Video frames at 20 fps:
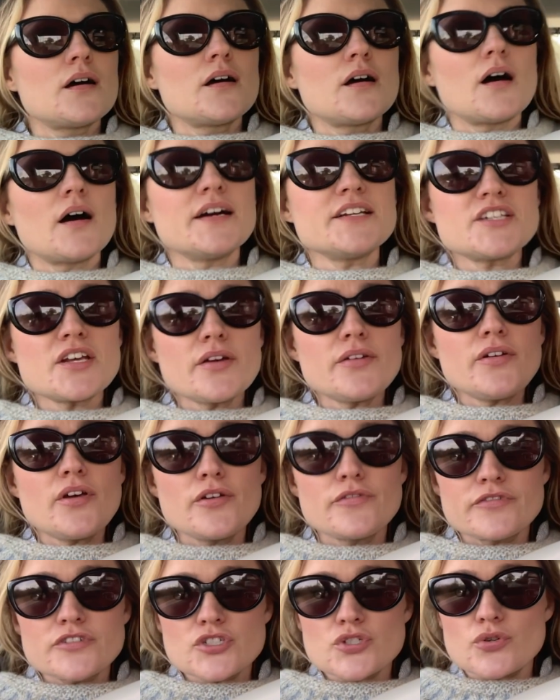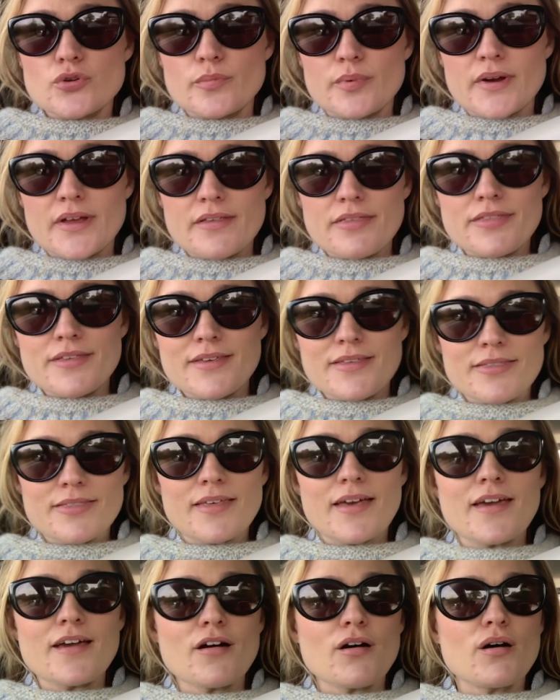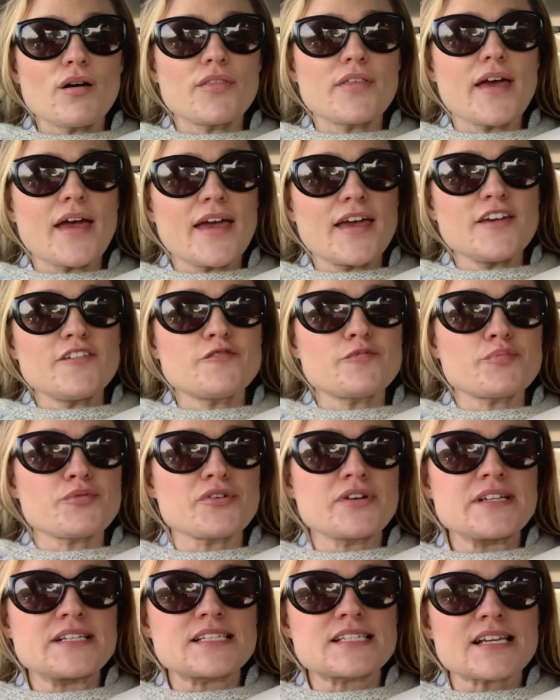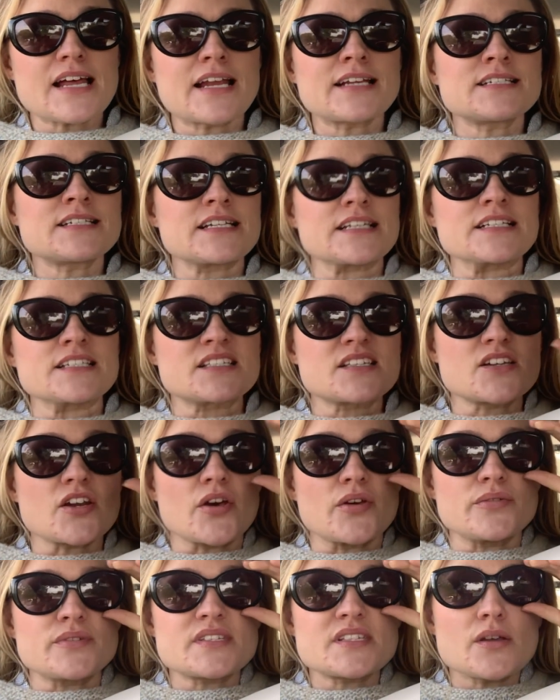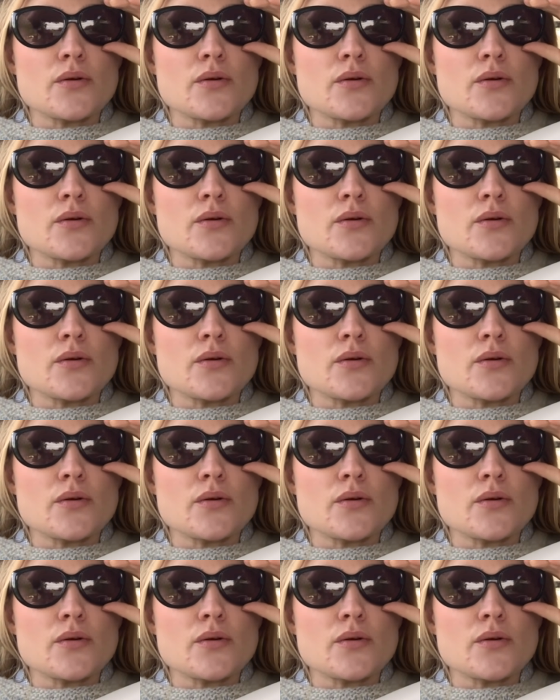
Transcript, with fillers: I don't know for sure, but I think they are the Avebury Standing Stones.